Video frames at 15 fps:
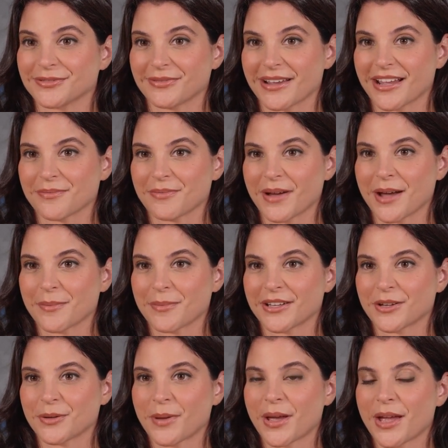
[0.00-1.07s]
the
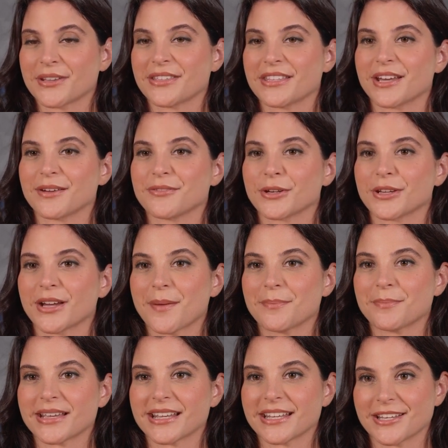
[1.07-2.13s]
environmental policy of your
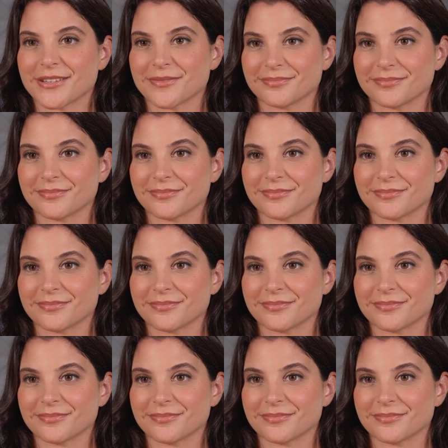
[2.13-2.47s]
company.